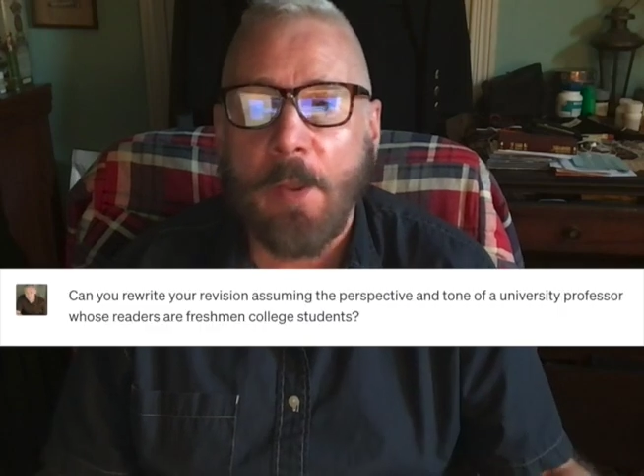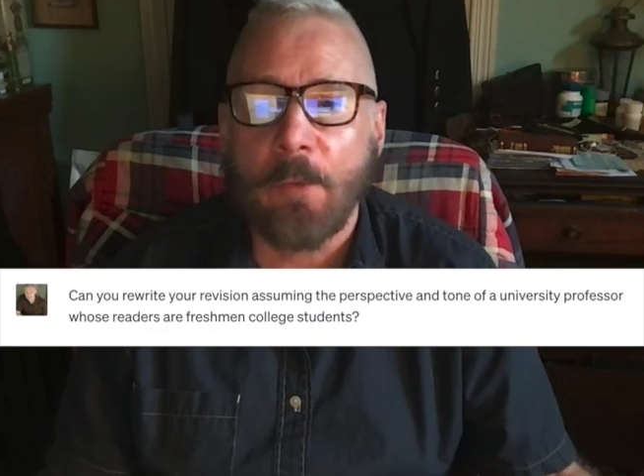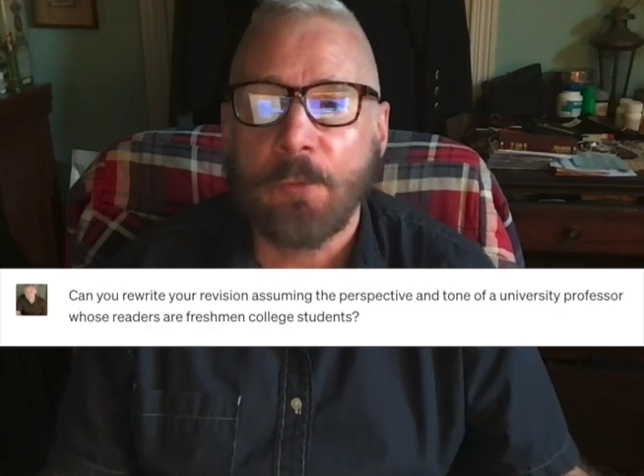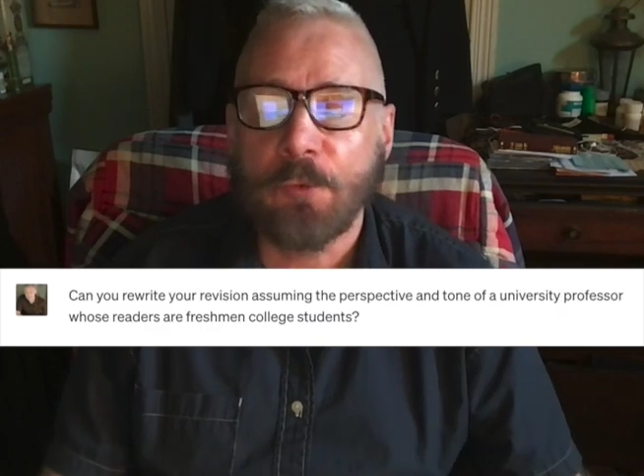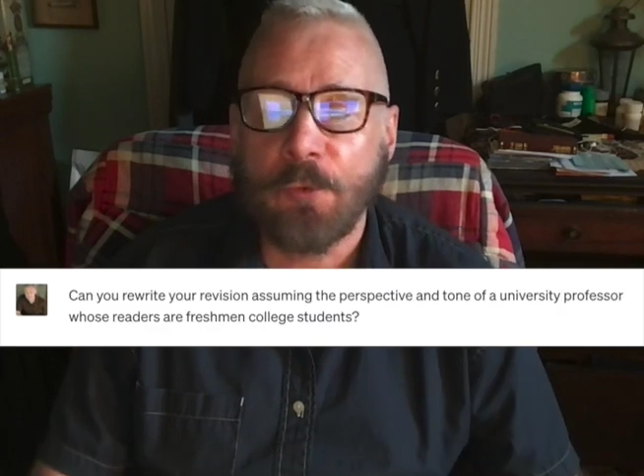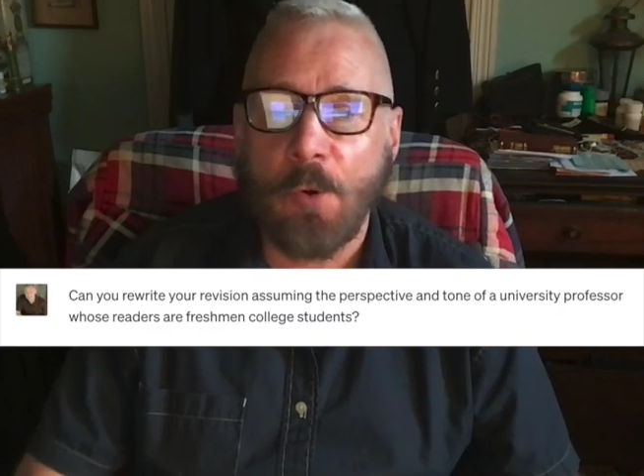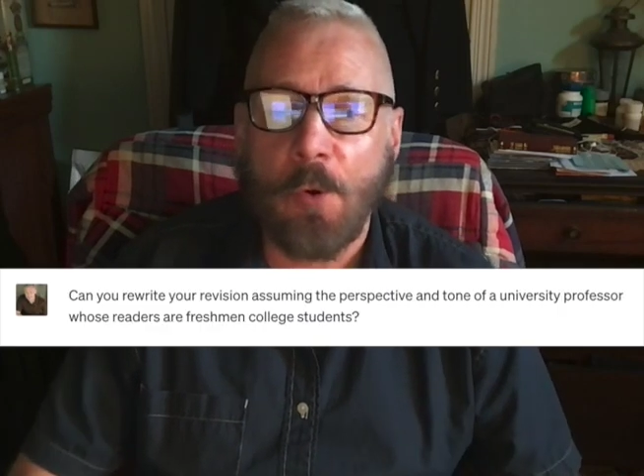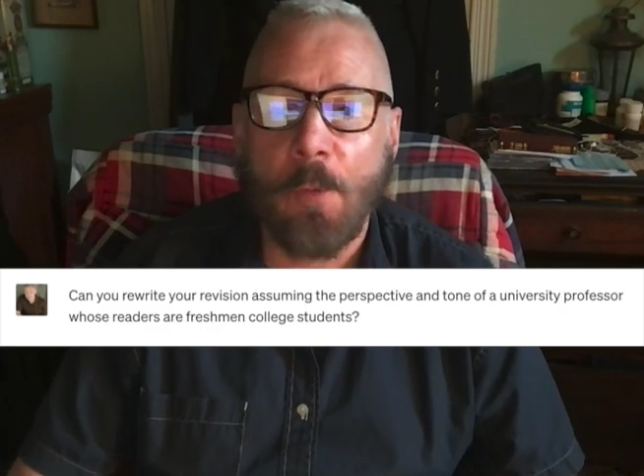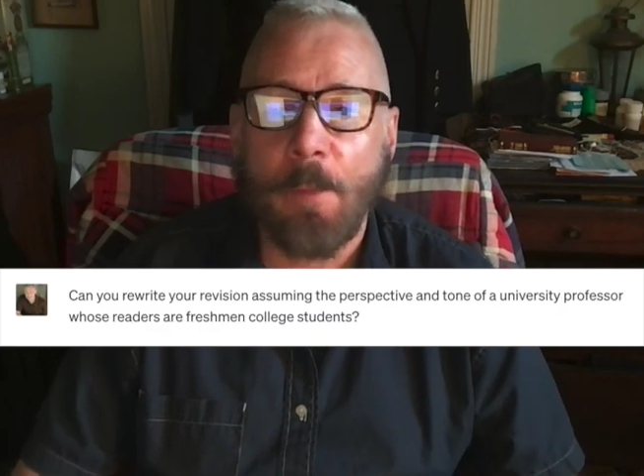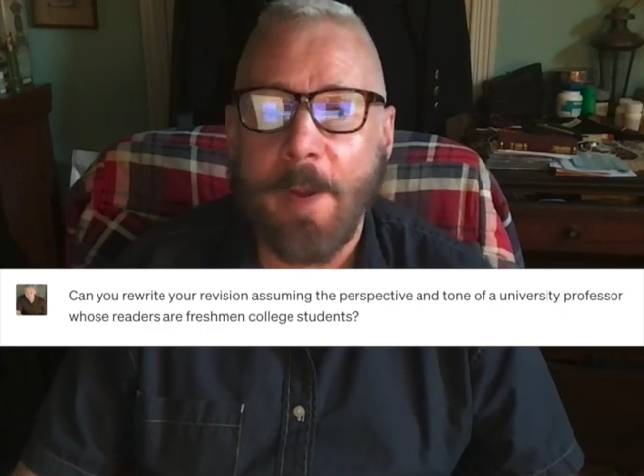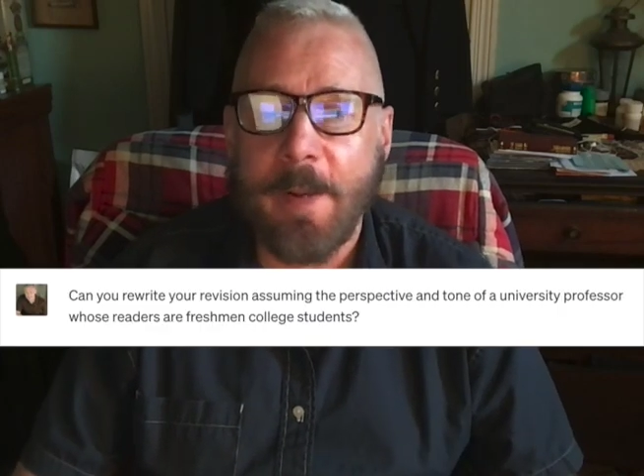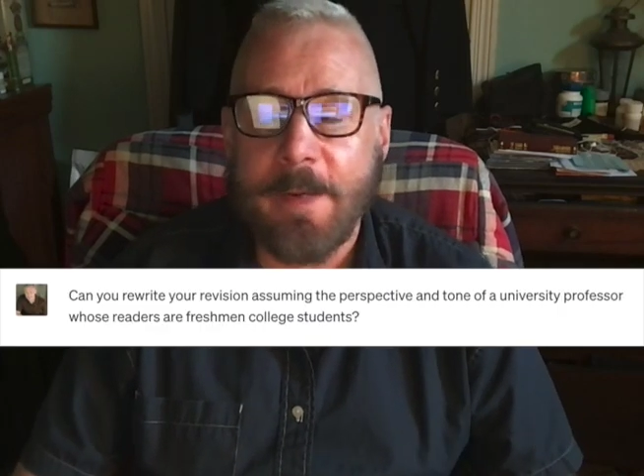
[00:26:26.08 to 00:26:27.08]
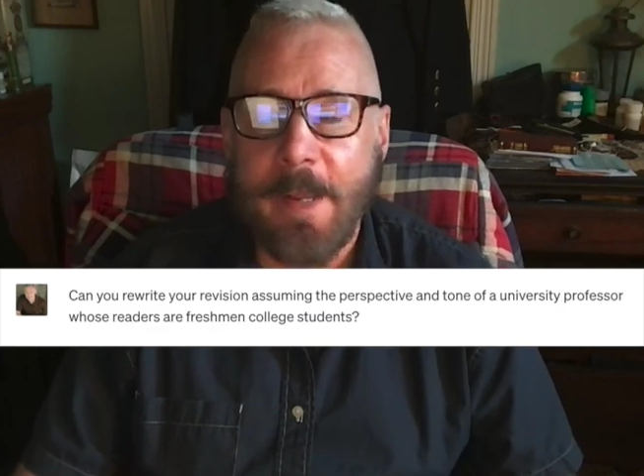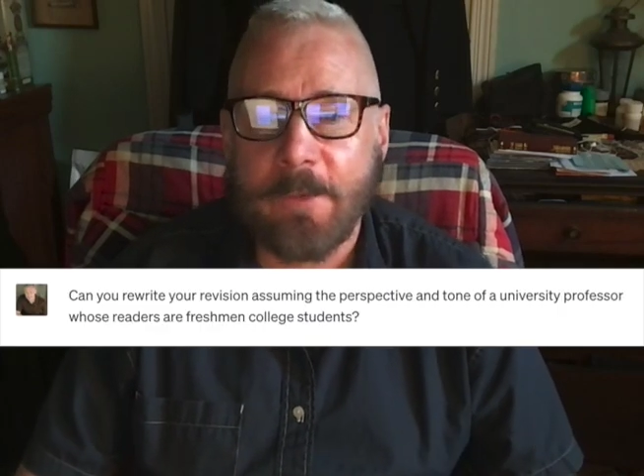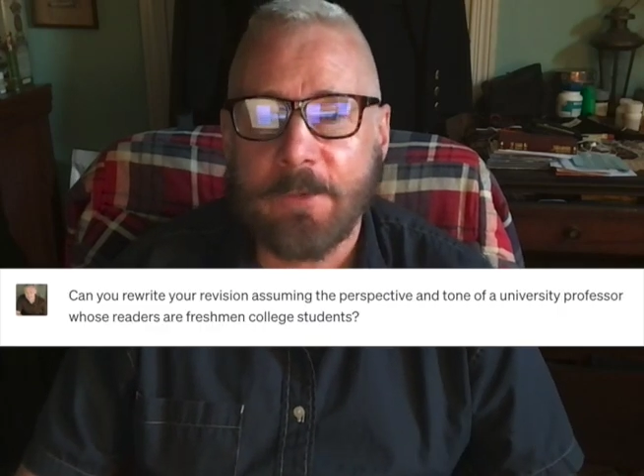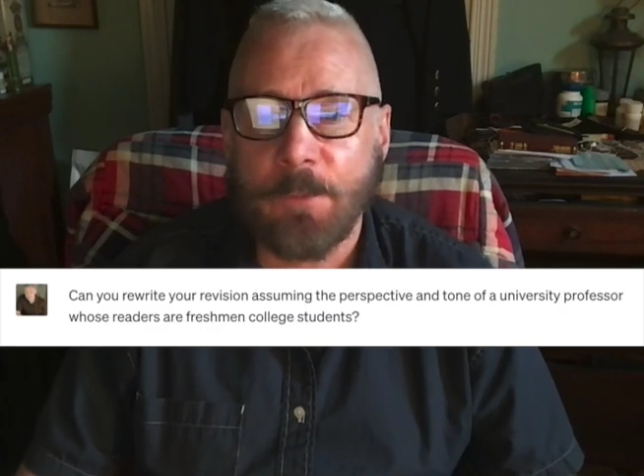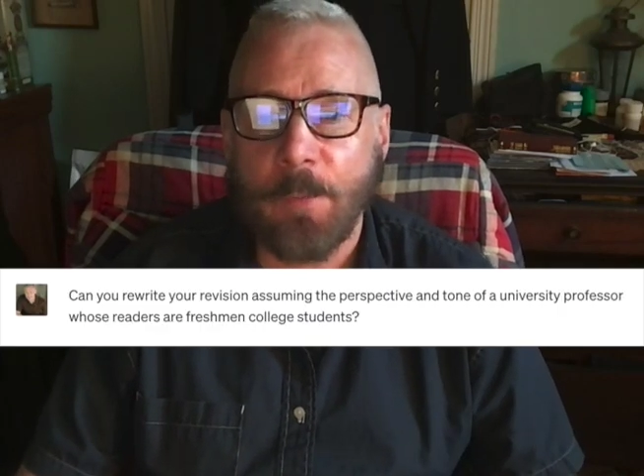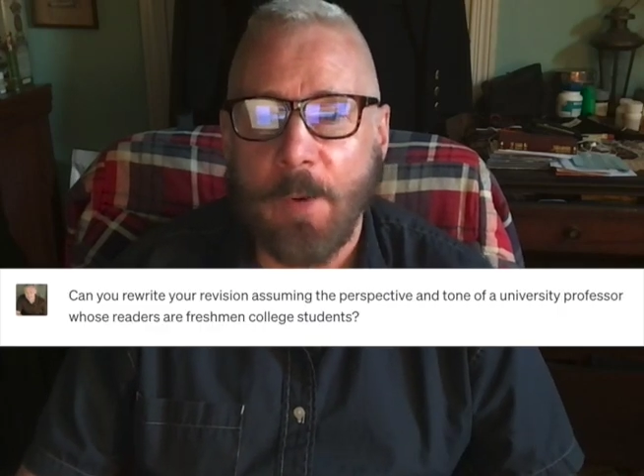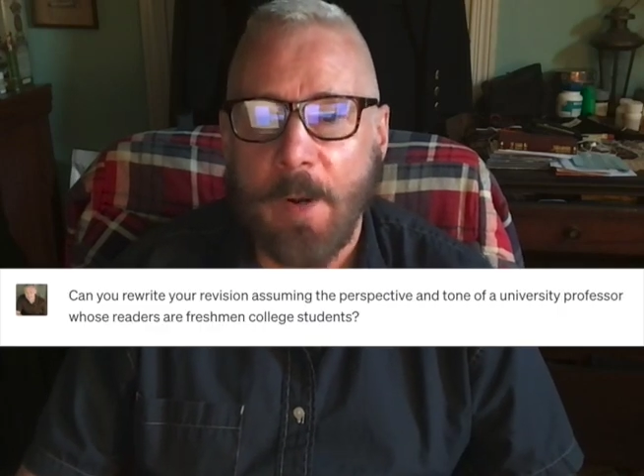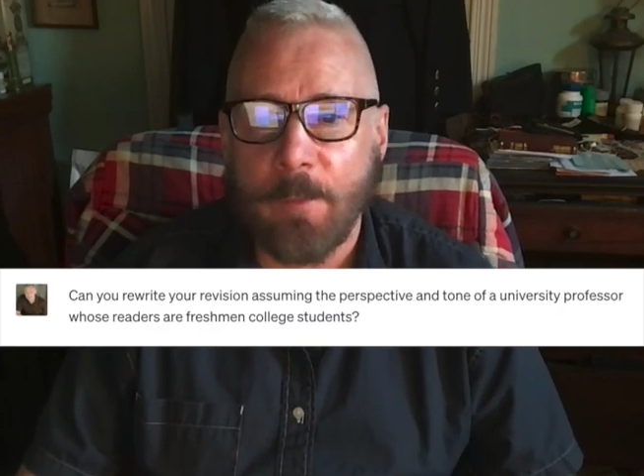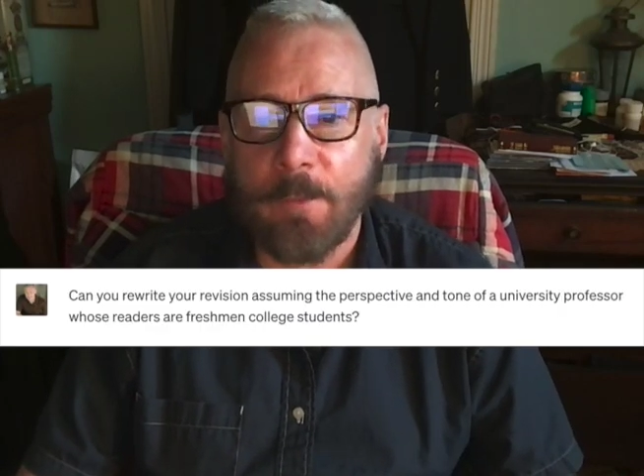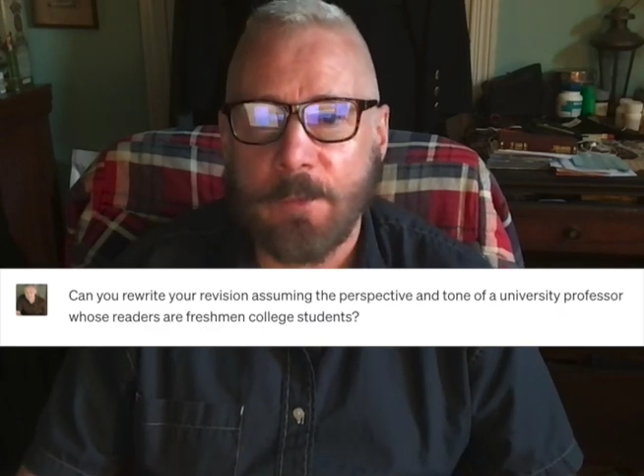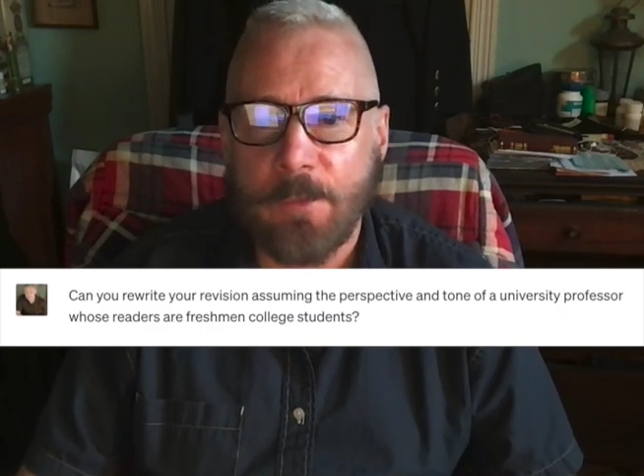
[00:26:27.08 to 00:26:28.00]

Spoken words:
So my next prompt